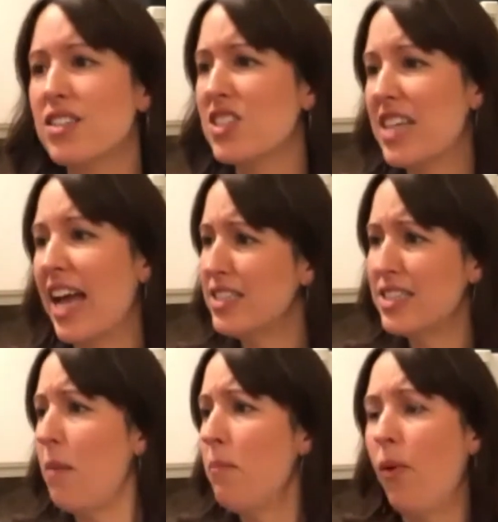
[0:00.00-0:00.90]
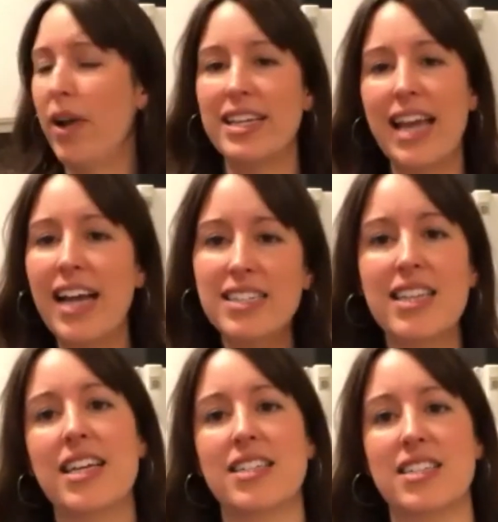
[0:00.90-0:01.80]
at some point get to
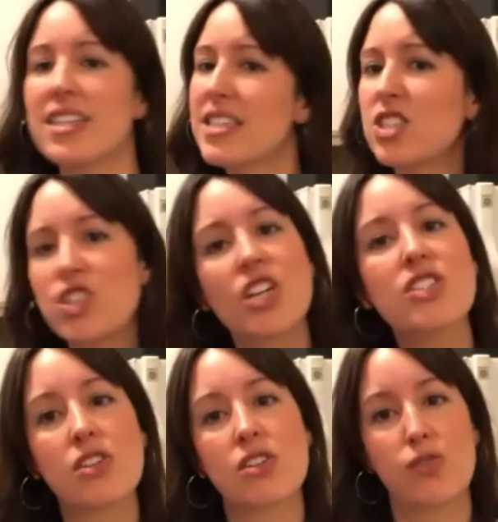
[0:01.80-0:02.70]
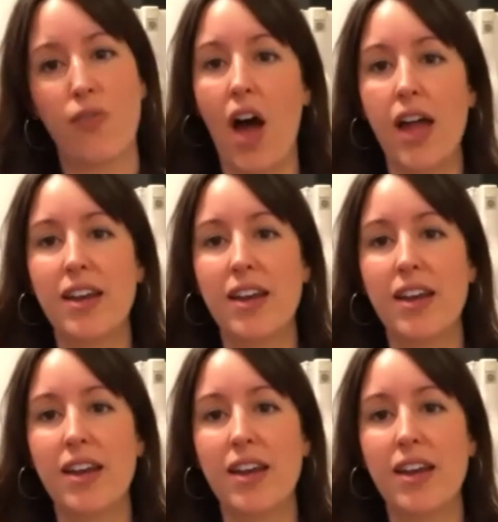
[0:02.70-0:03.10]
this, because it just looks fun.